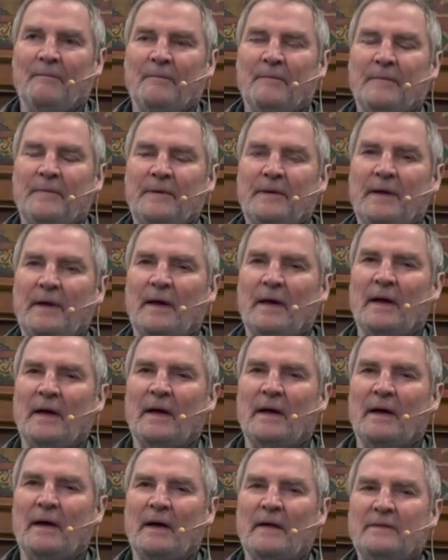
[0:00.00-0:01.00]

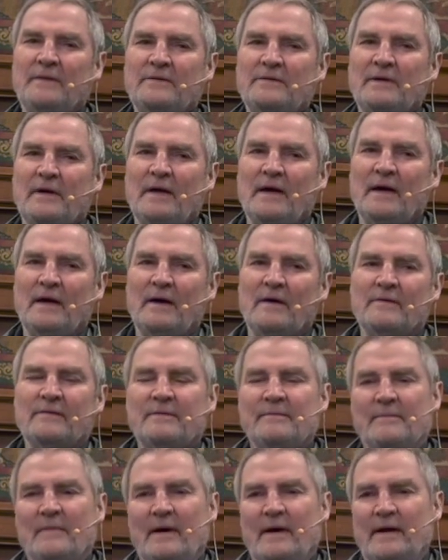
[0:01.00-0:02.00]
Yeah, and you know how
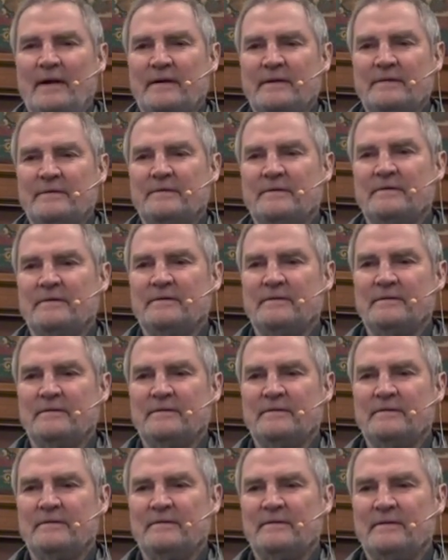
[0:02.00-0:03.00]
the mind
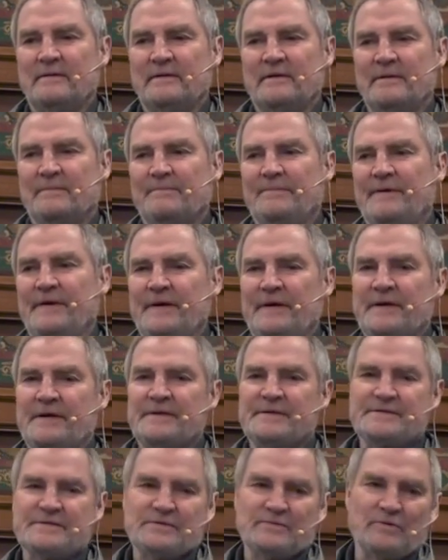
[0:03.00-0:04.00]

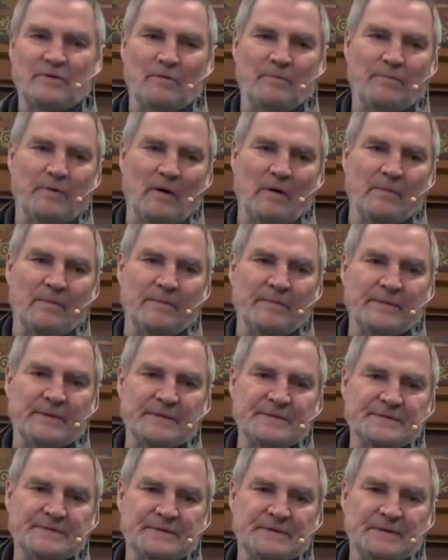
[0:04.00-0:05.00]
compares. The real problem
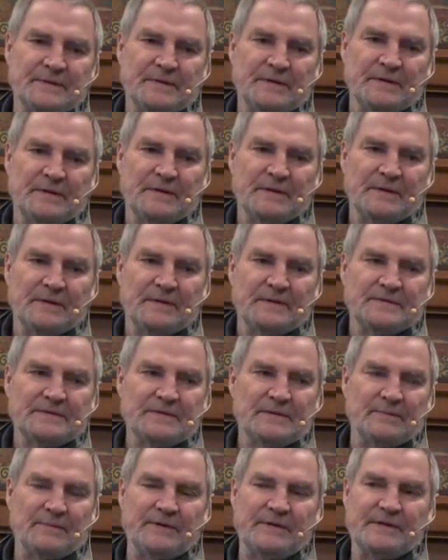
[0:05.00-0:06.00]
is
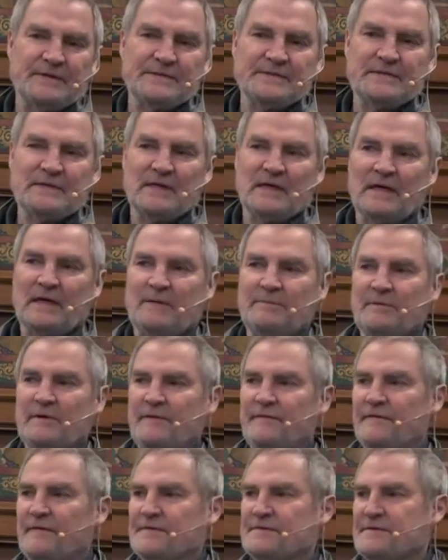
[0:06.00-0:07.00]
somebody didn't select me
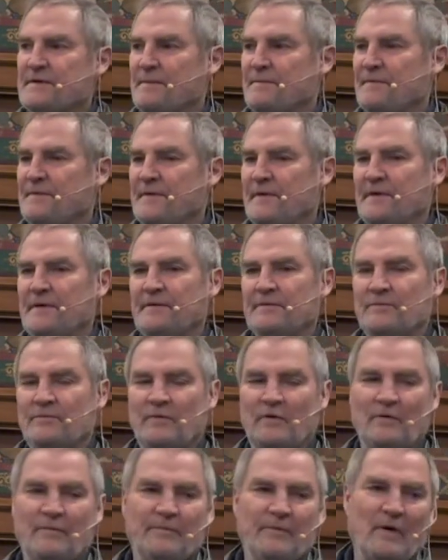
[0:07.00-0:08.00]
for something. The
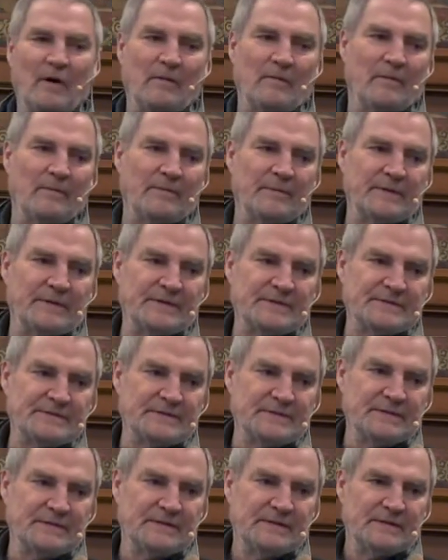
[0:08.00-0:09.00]
real problem
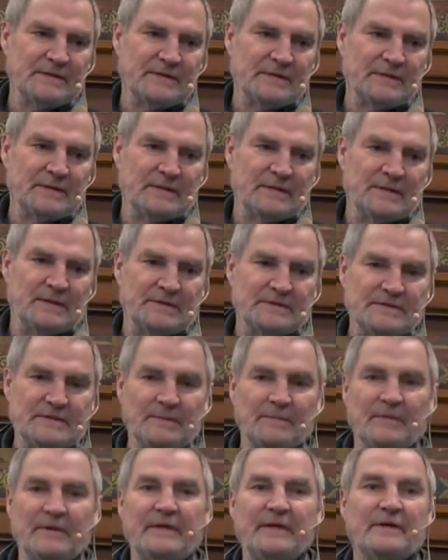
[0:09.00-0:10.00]
is
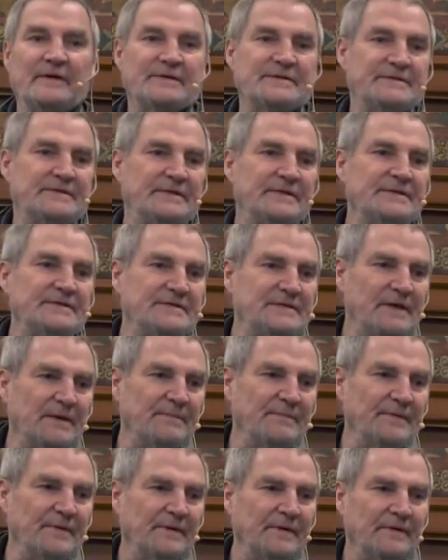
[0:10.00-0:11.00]
somebody else did
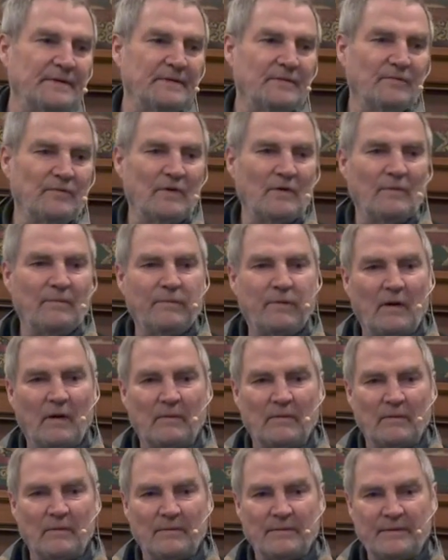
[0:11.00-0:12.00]
something. The real
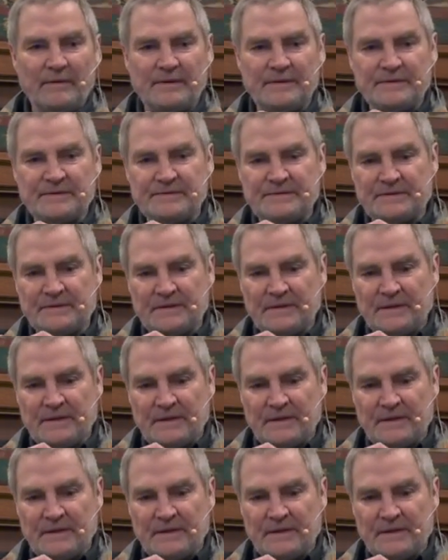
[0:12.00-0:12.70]
problem is